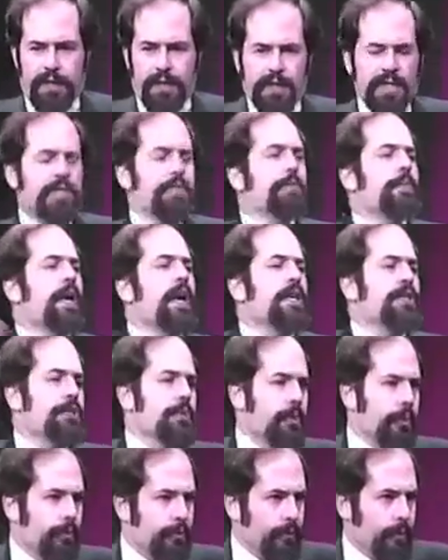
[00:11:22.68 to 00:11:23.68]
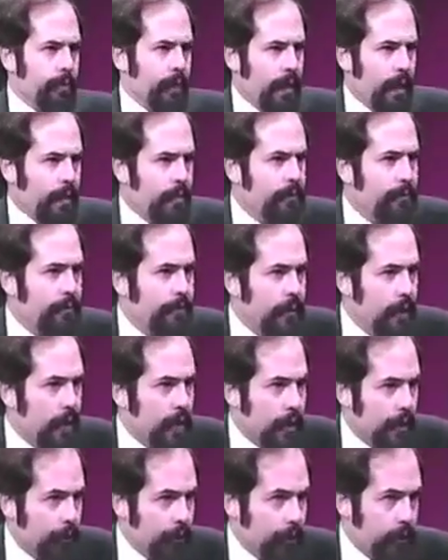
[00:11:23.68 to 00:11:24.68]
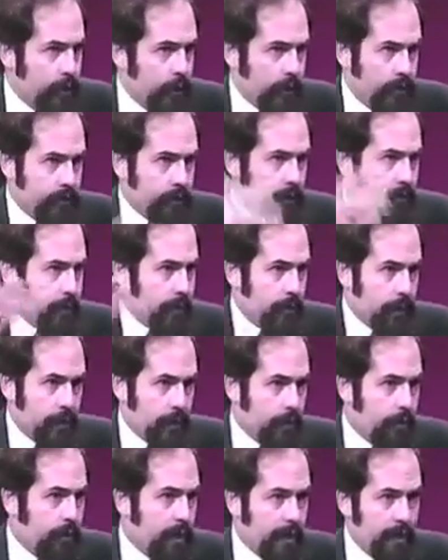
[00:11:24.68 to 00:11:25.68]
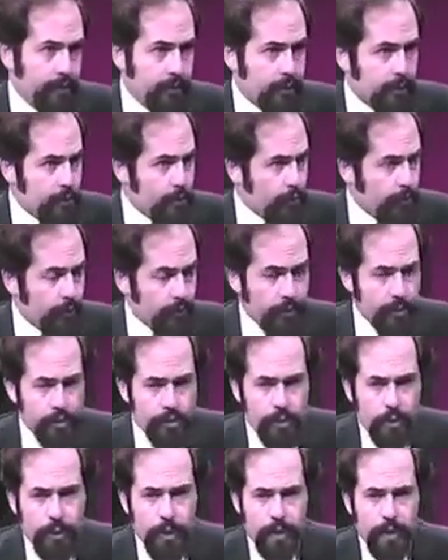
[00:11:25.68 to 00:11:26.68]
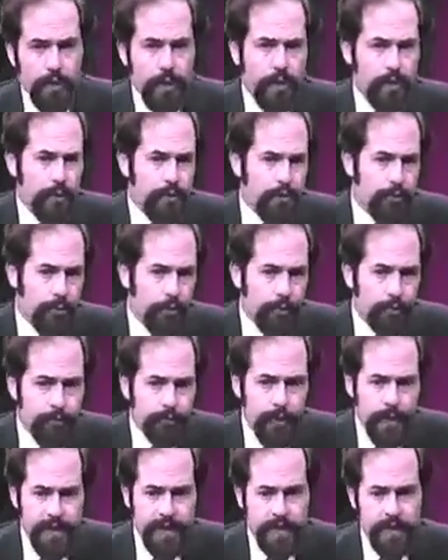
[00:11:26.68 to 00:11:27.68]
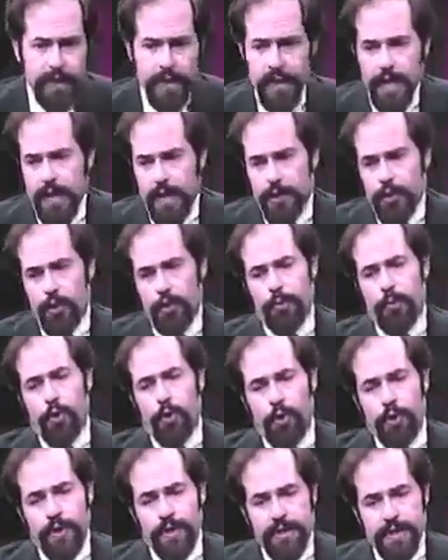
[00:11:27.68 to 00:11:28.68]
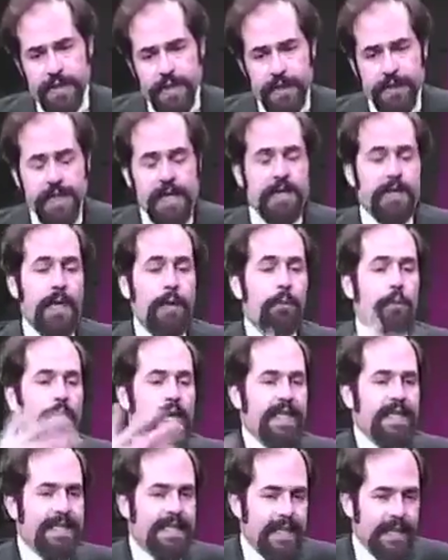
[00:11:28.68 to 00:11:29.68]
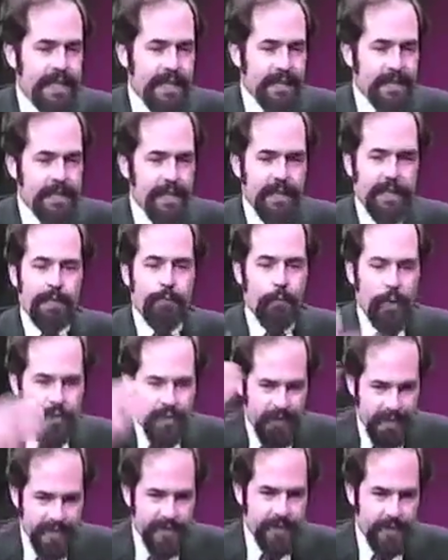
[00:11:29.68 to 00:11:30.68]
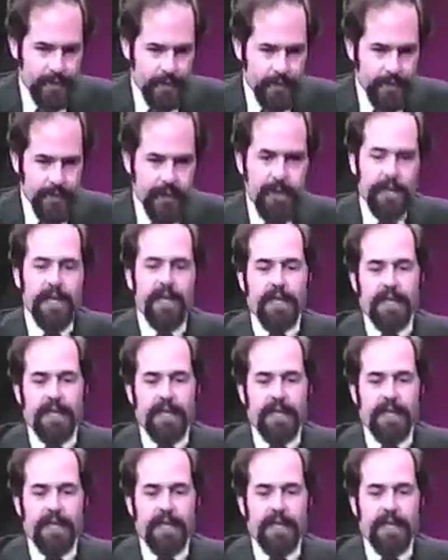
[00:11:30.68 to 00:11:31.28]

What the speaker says: it is impossible for man to fly with a heavier than aircraft and so forth and so on in a controlled flight. And lo and behold, they did it. Then when they did it,